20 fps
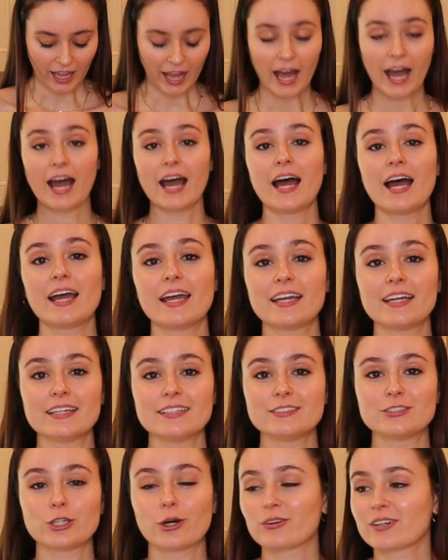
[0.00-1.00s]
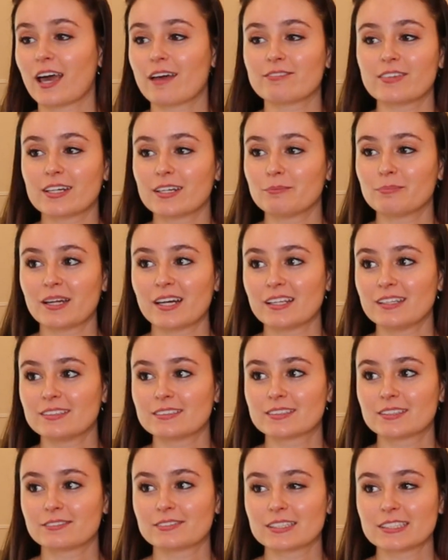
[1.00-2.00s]
I don't have anybody
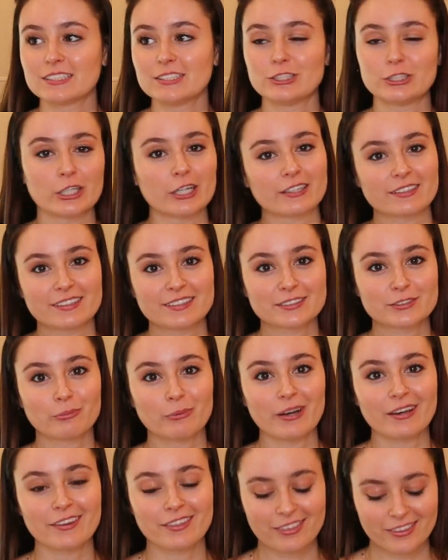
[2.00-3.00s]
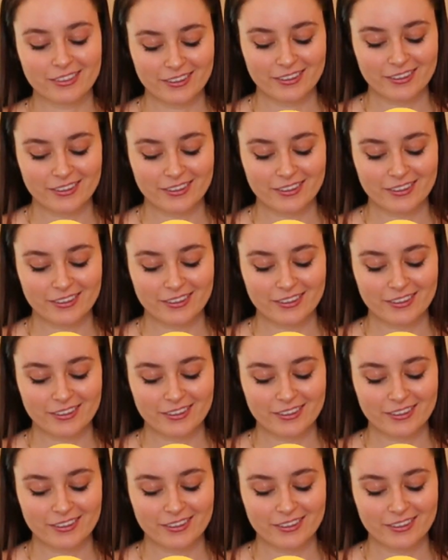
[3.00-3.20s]
to really share this with.